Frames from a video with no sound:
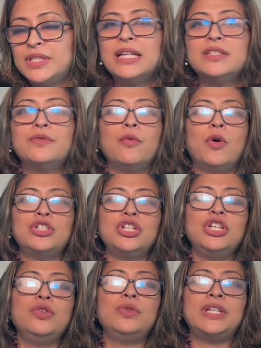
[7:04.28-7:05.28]
Thanks for
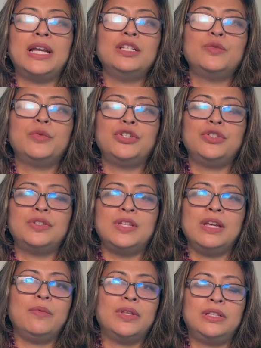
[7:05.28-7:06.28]
watching. Do tell us what you
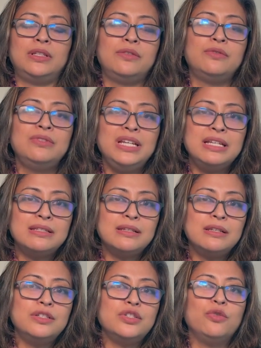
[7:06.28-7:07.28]
think, whether the
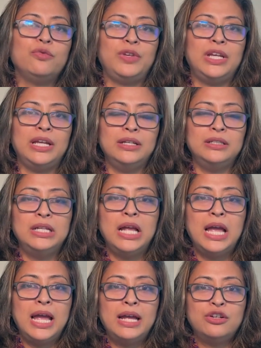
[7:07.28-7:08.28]
reasons you feel
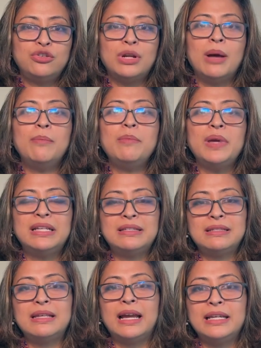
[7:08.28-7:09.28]
Trump
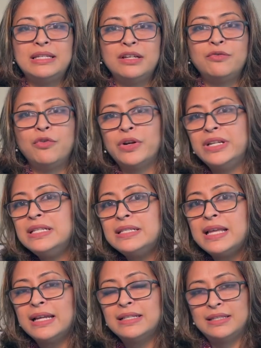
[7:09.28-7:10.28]
has cited for
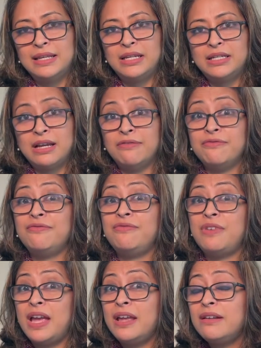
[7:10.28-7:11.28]
his exit are
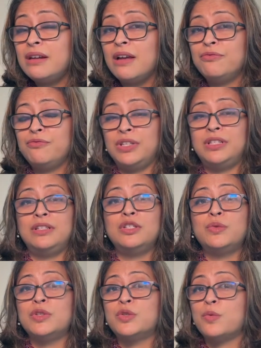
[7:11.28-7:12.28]
fair enough, whether
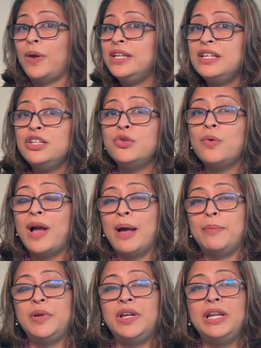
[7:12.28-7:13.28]
this was waiting to
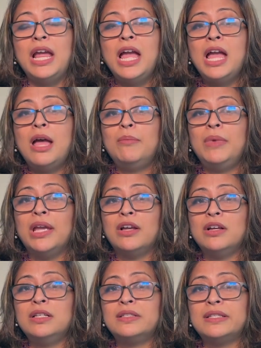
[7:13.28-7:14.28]
happen,
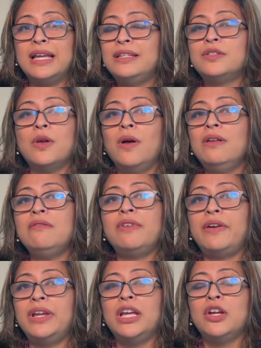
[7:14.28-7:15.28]
because it is all
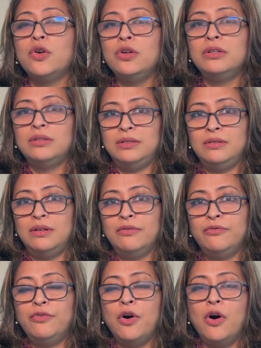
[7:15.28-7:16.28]
very good
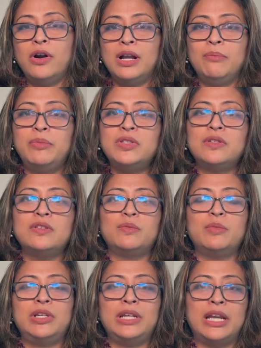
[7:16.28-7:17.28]
for a
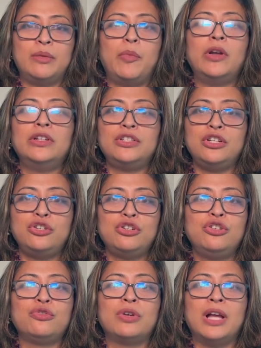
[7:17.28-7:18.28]
businessman and a
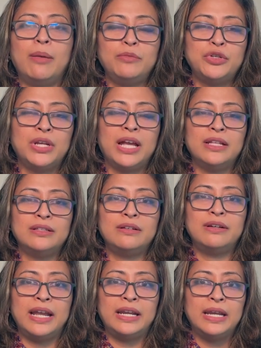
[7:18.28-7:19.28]
politician to come
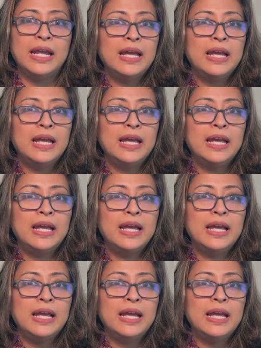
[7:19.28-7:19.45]
together and